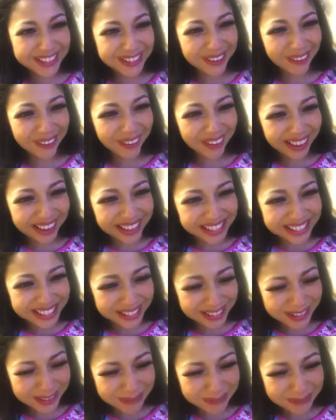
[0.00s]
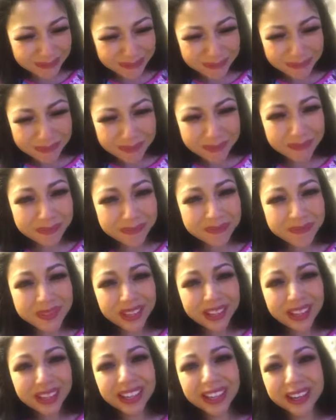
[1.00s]
so awesome.
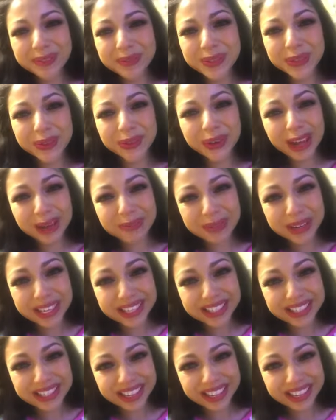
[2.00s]
I'm so happy he's